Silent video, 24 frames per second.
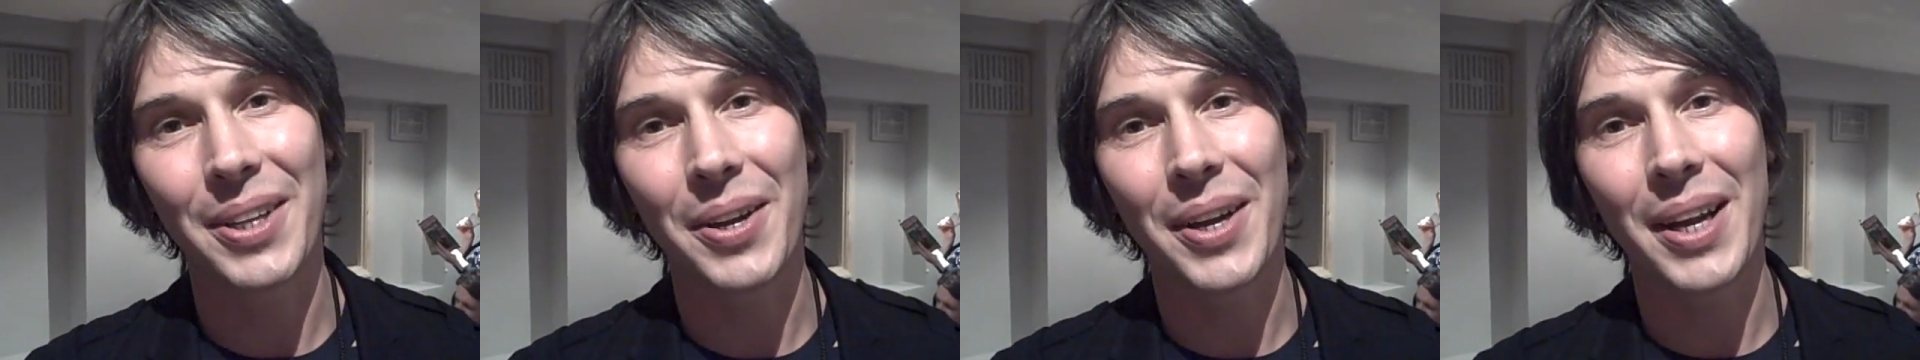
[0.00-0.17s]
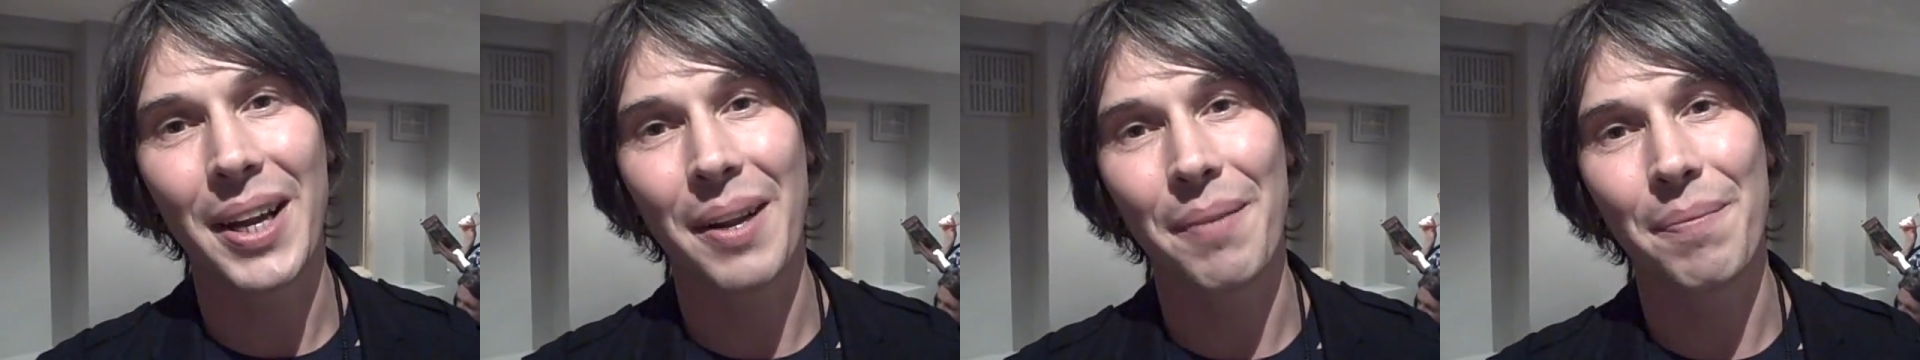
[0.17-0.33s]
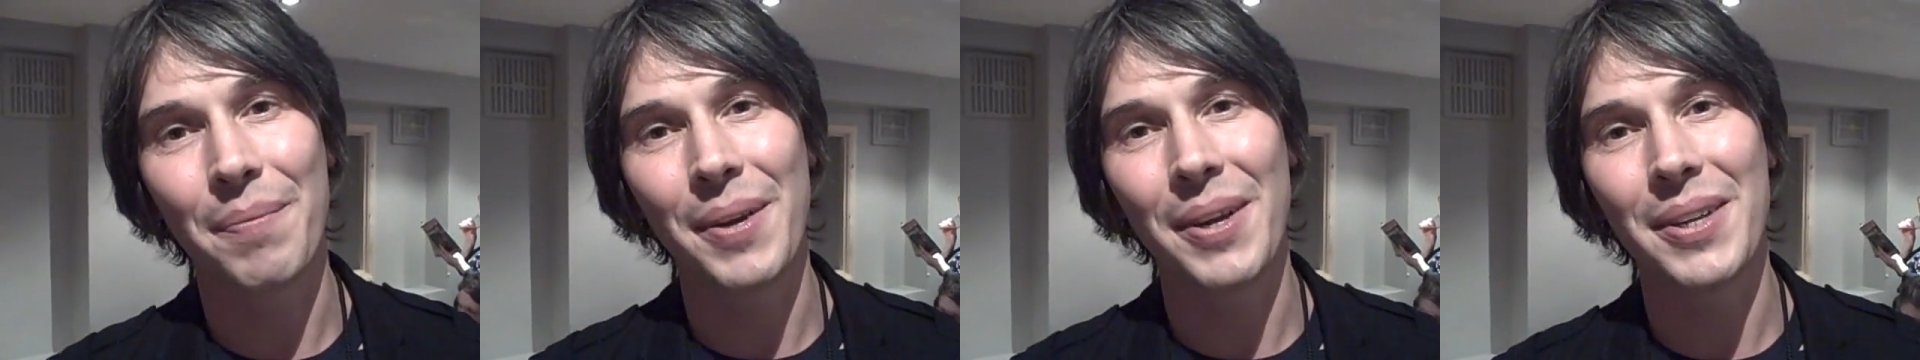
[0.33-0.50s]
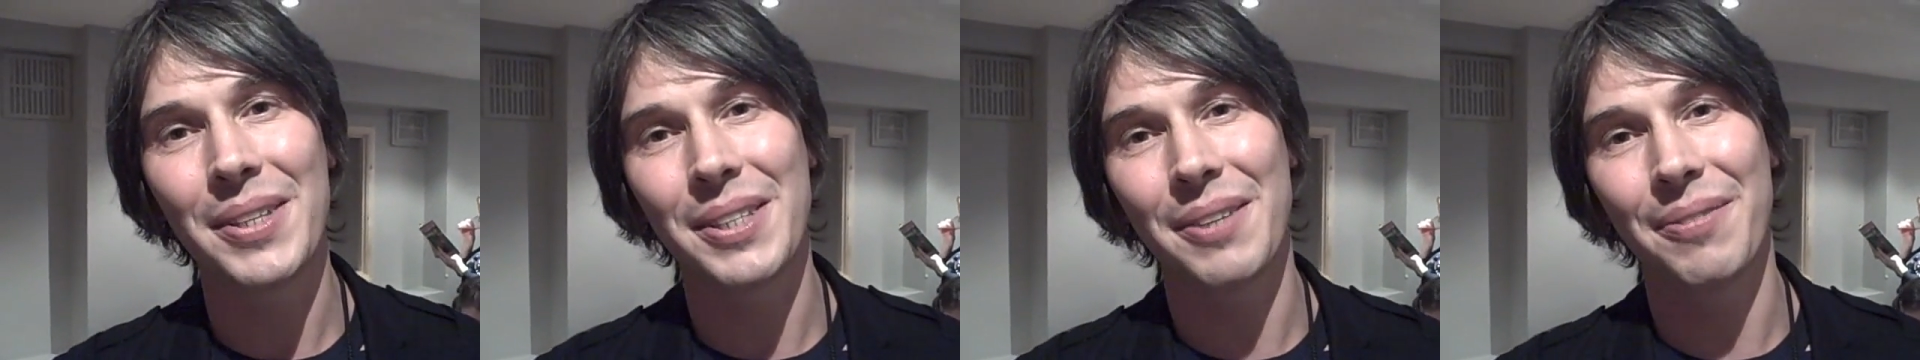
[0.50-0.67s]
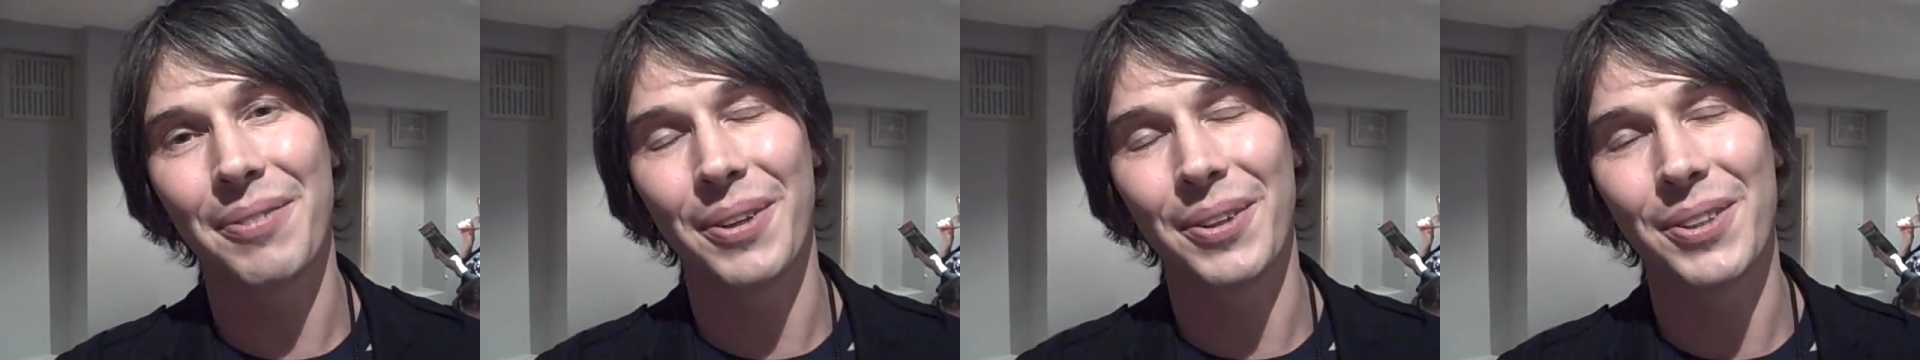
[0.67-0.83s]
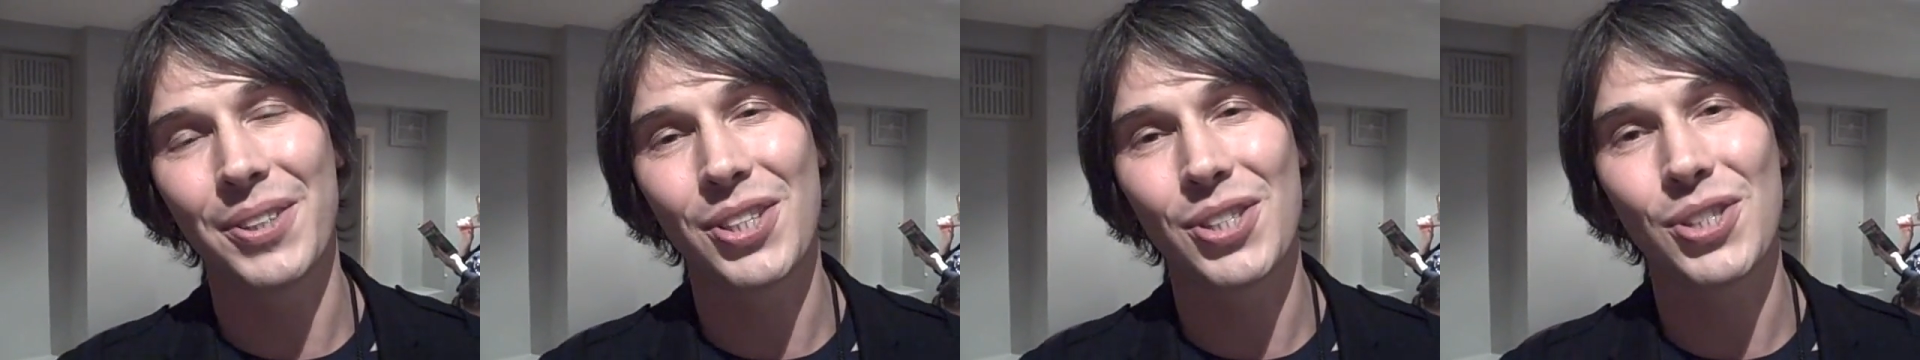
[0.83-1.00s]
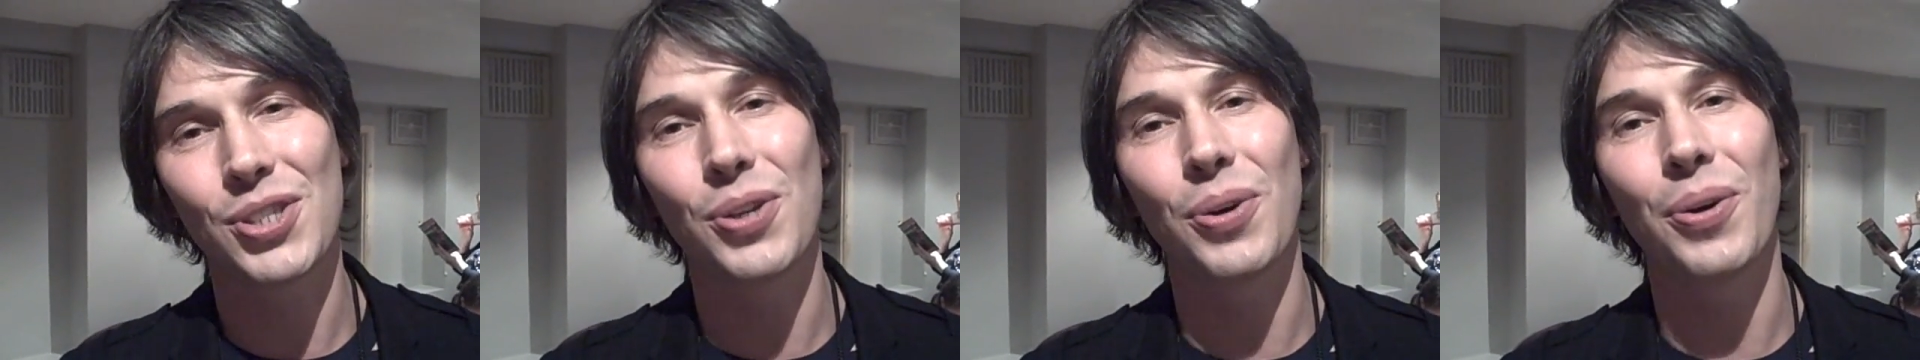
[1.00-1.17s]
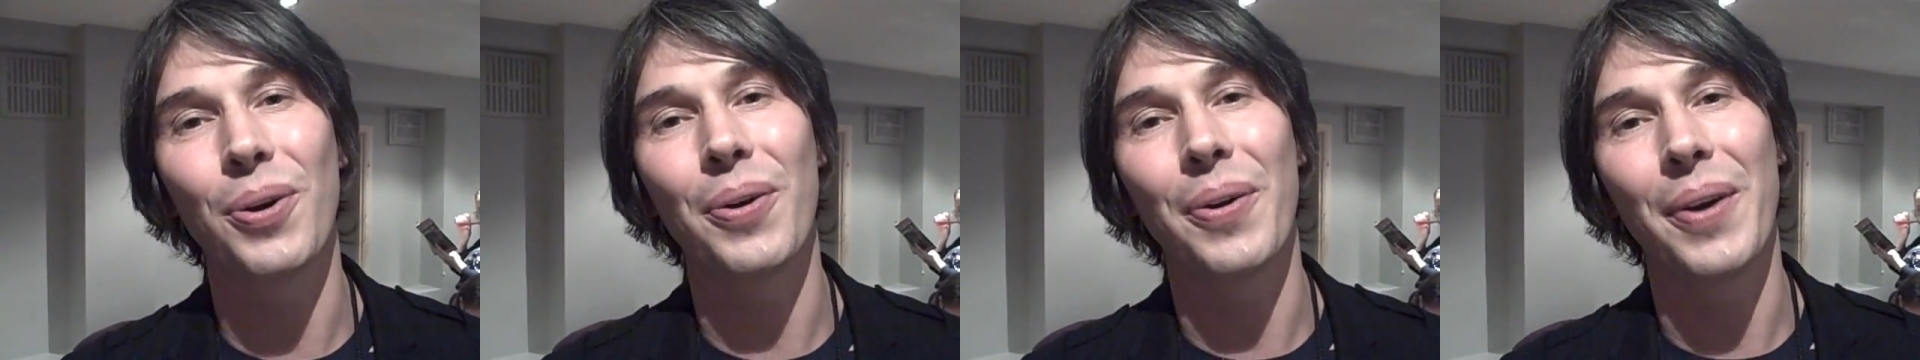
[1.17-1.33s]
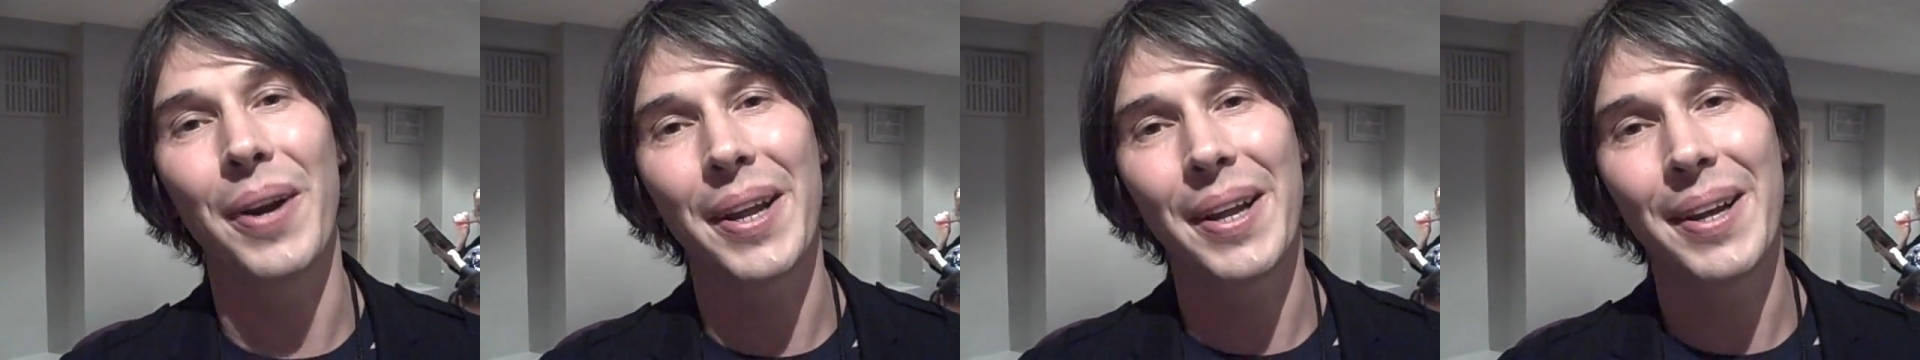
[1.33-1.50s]
you get a beautiful
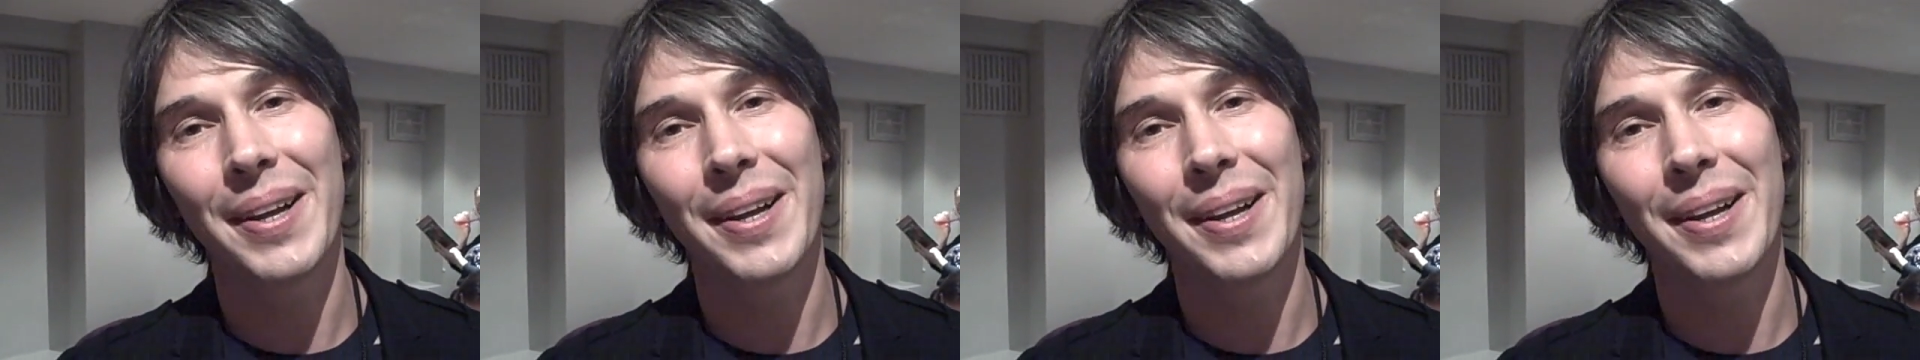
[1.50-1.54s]
story